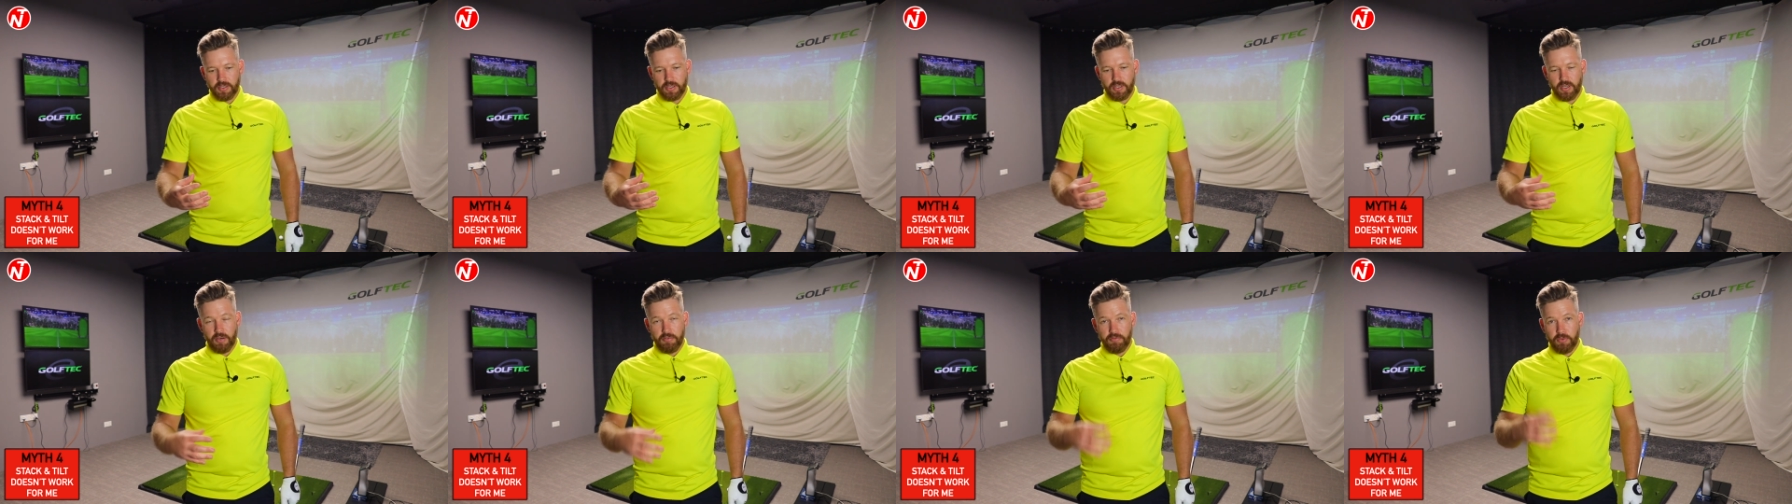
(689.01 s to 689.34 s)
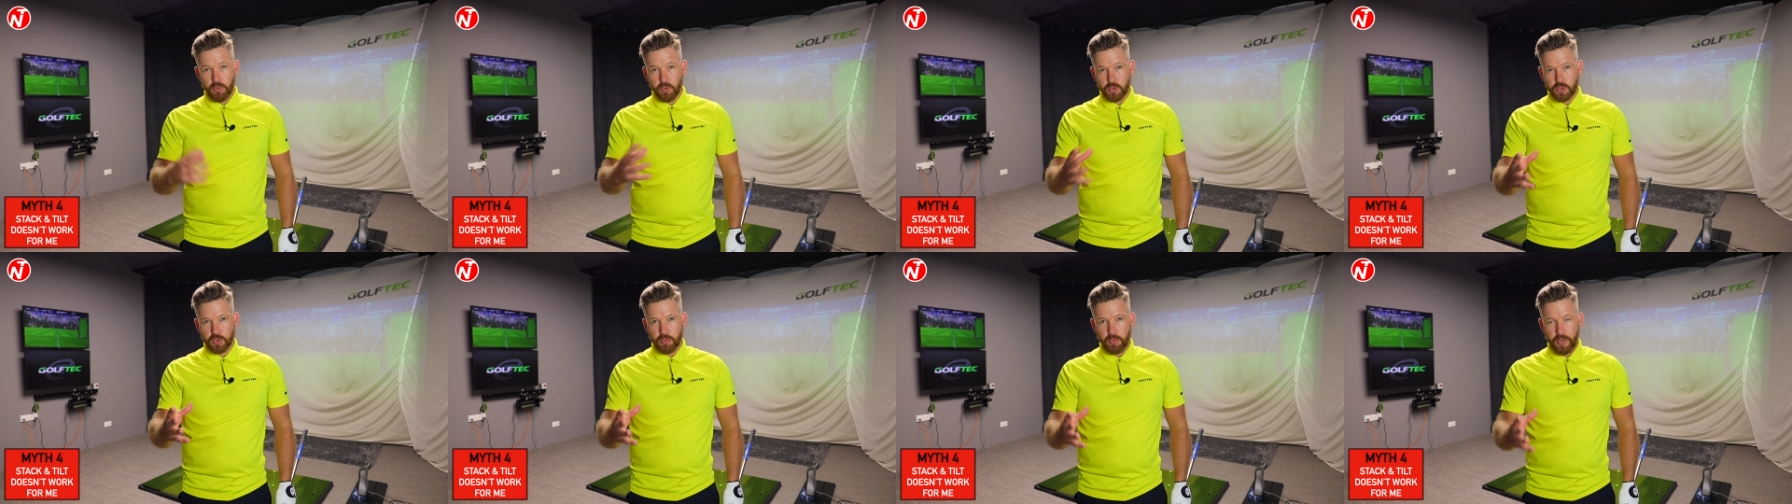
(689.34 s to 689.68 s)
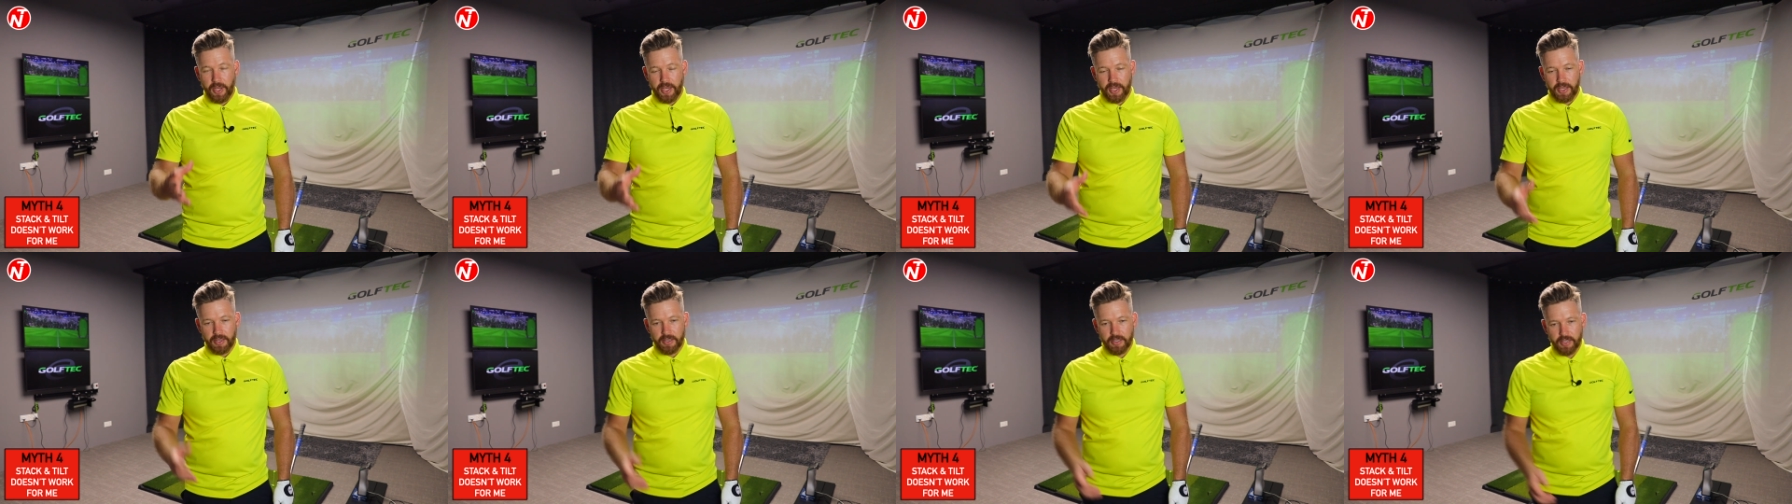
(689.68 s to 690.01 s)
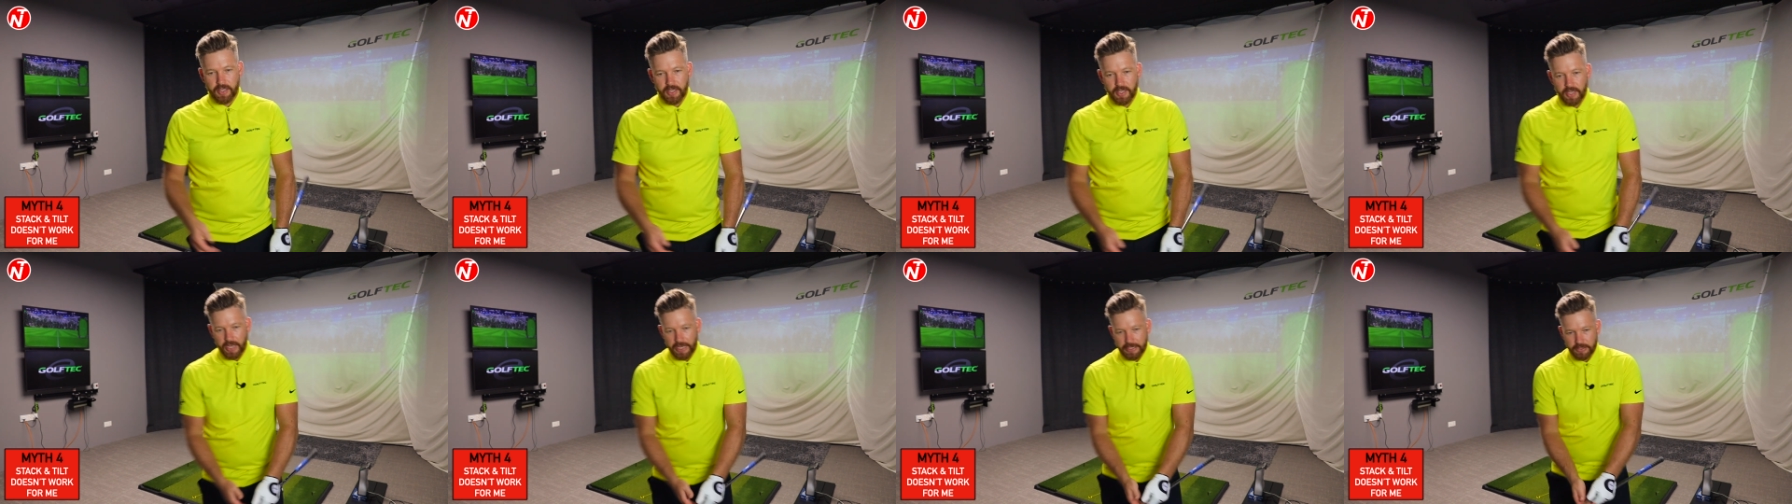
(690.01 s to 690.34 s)
a full swing
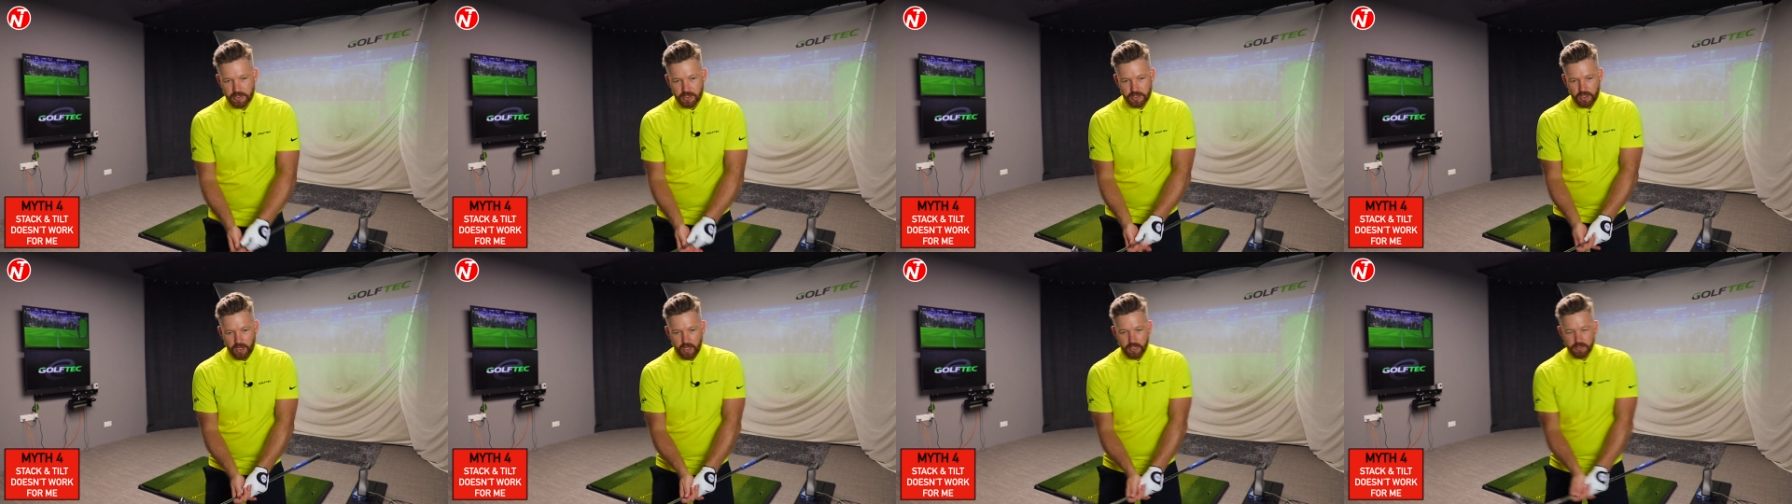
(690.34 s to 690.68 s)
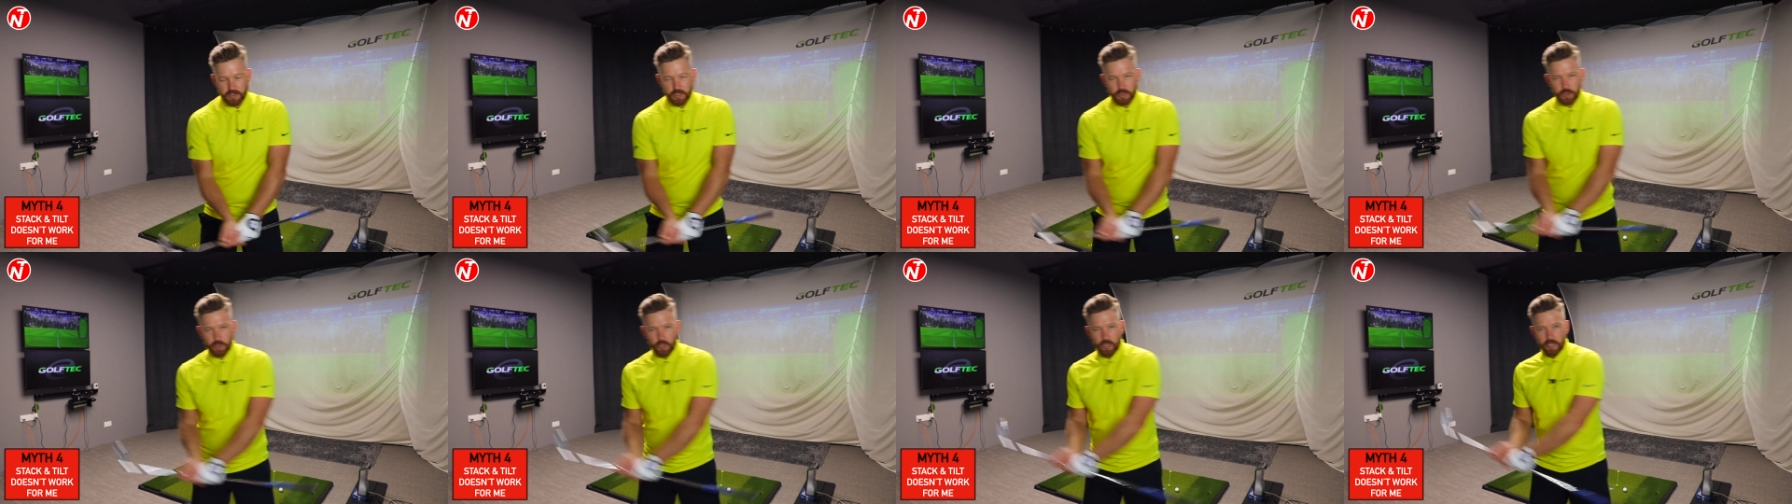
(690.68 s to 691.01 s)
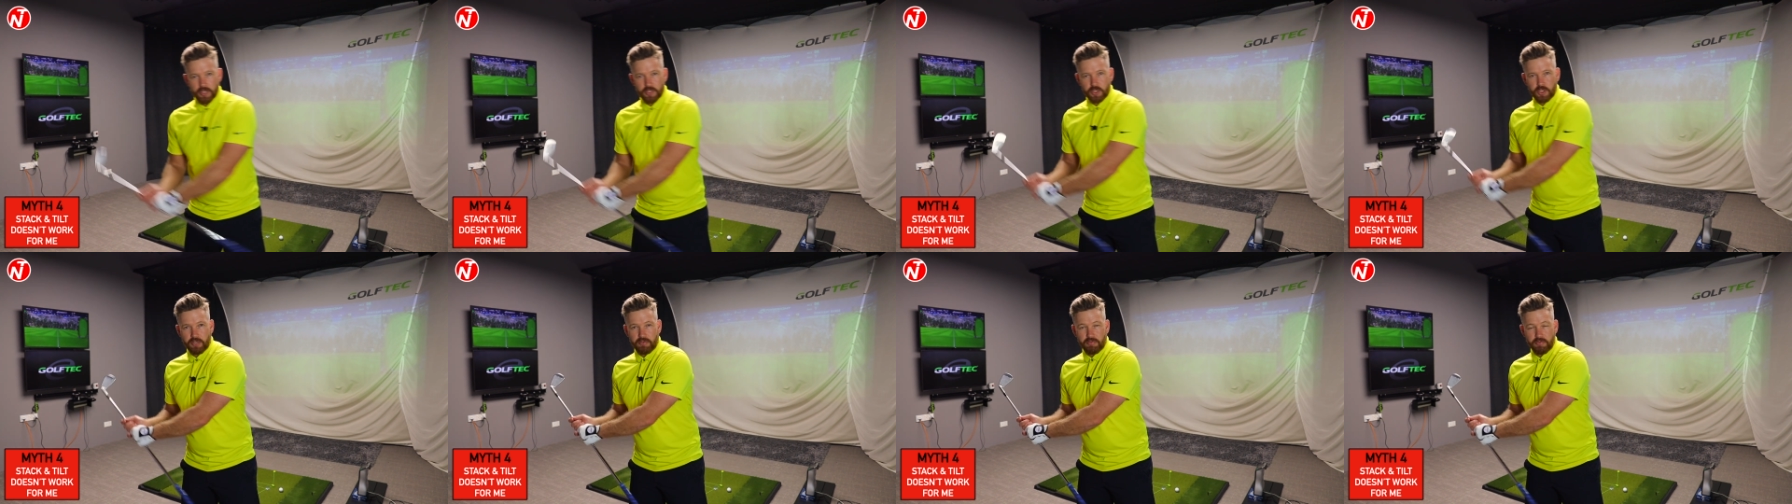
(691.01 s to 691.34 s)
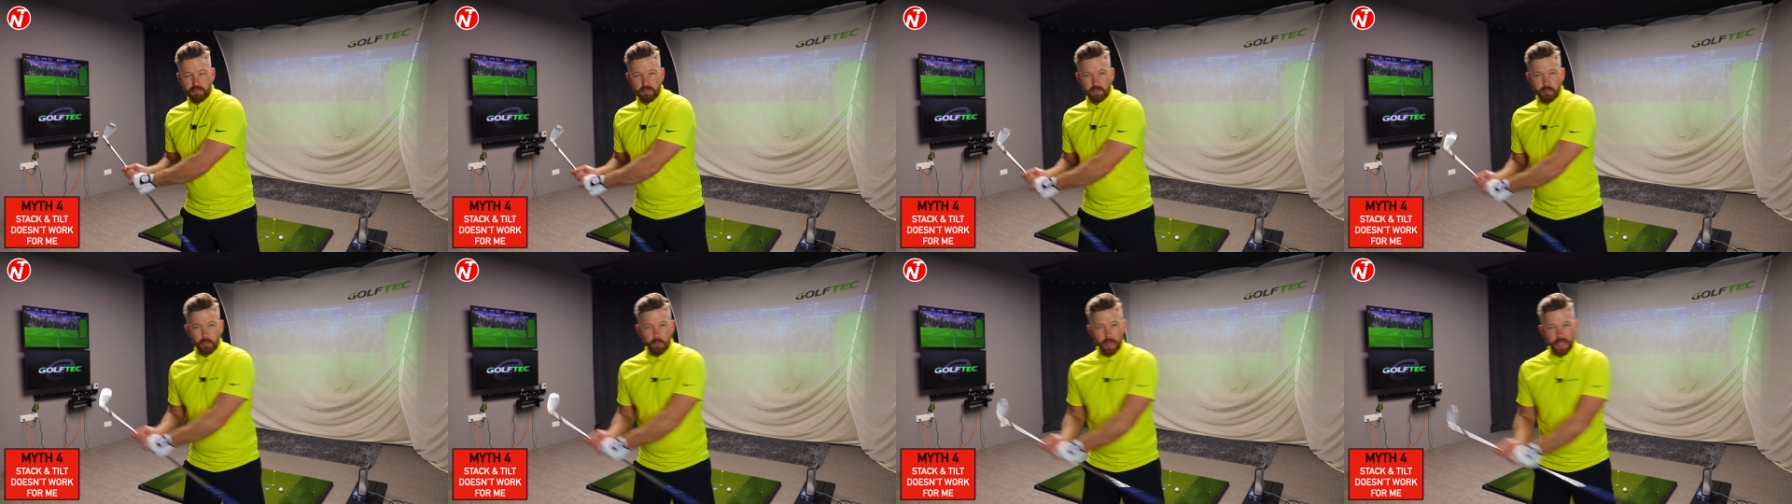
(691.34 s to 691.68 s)
and start to try and
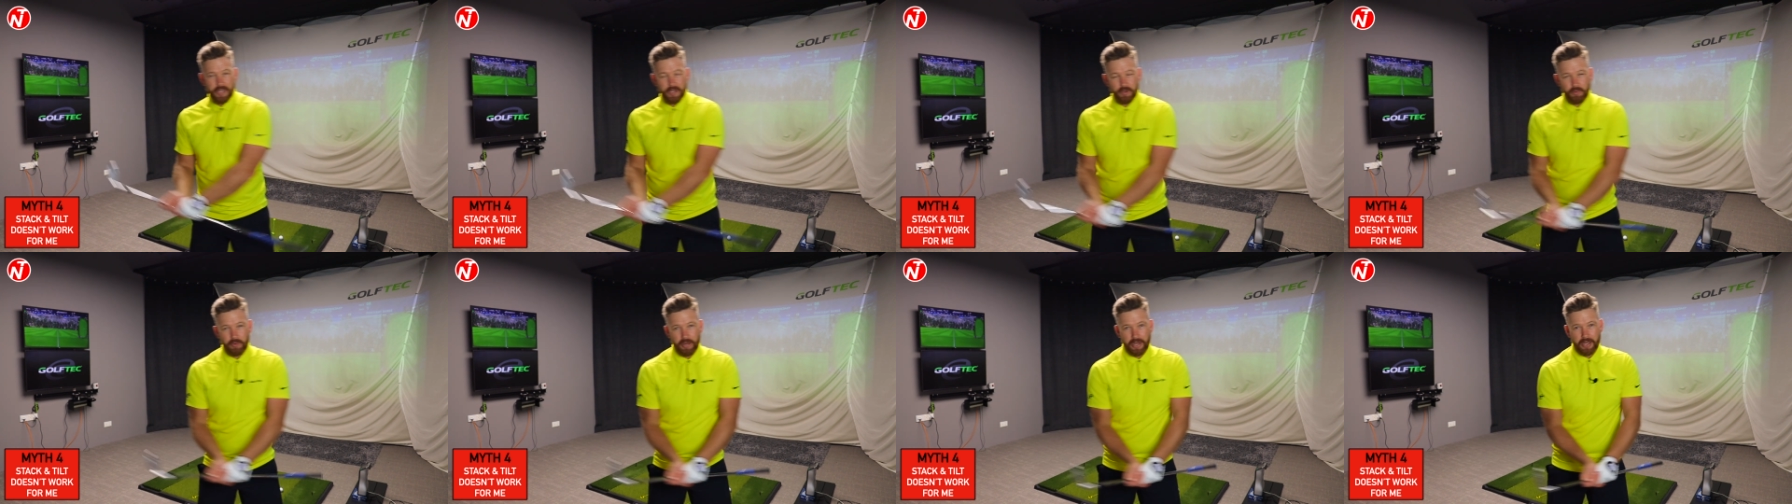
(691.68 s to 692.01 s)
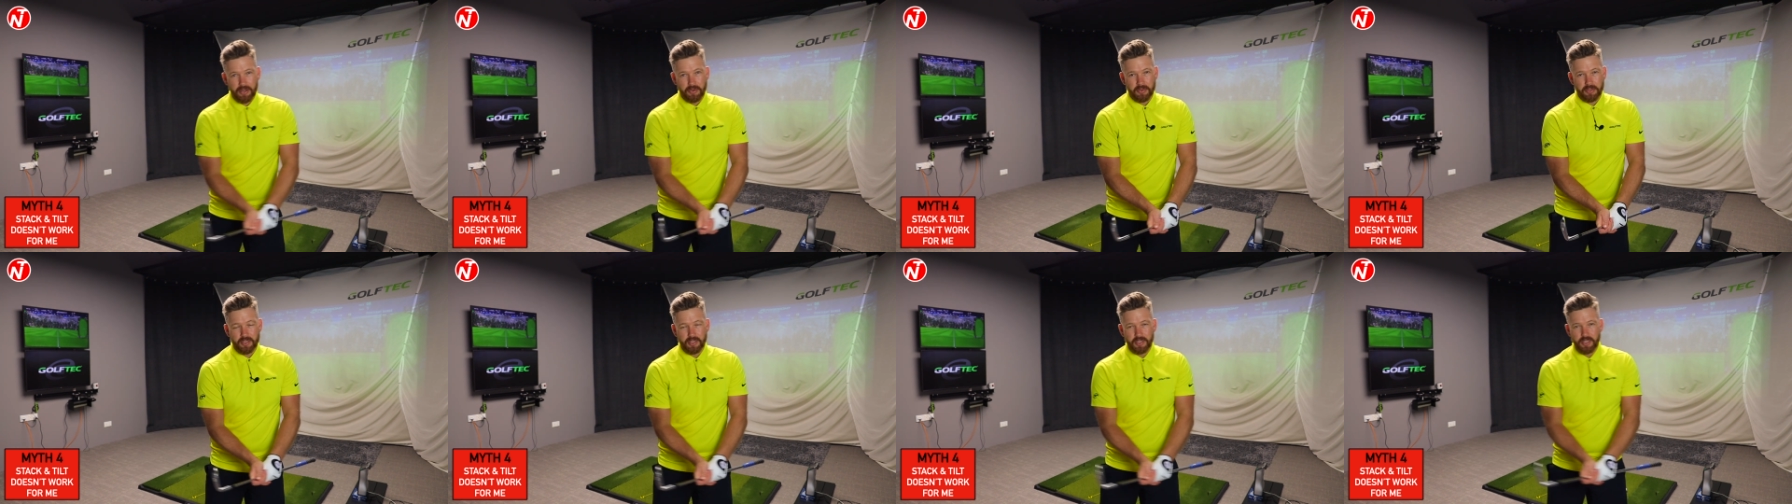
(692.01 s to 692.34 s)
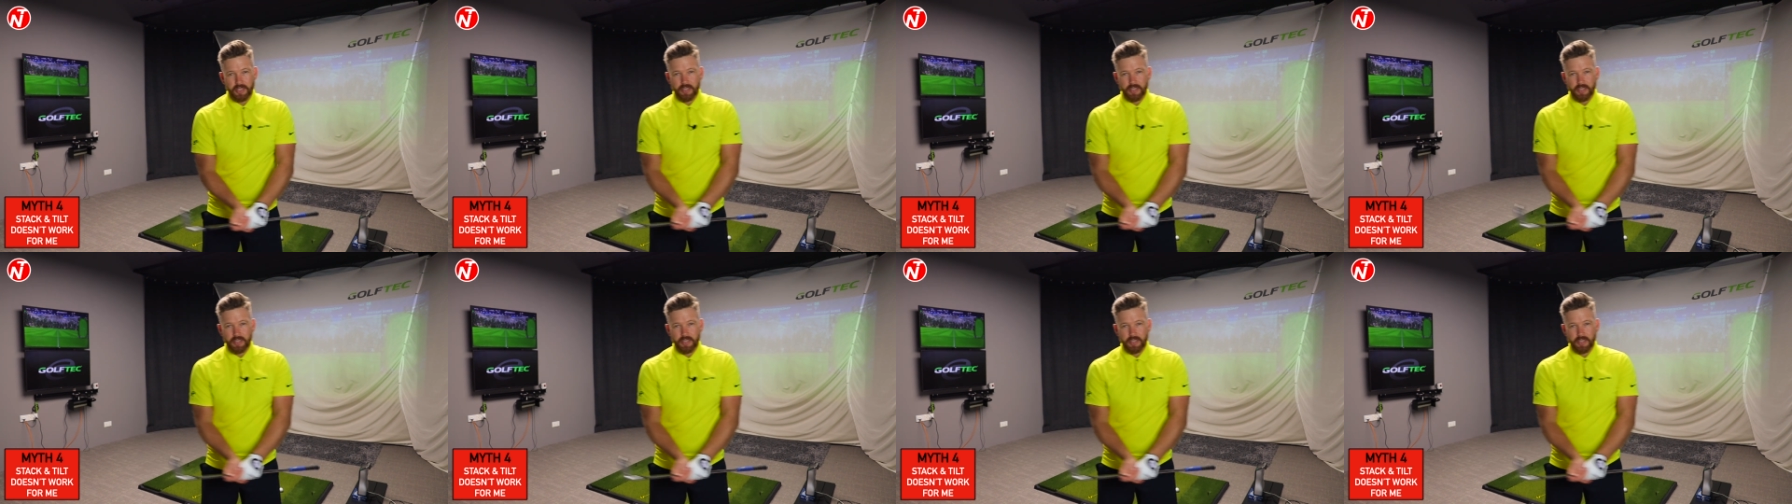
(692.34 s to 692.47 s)
shift the weight around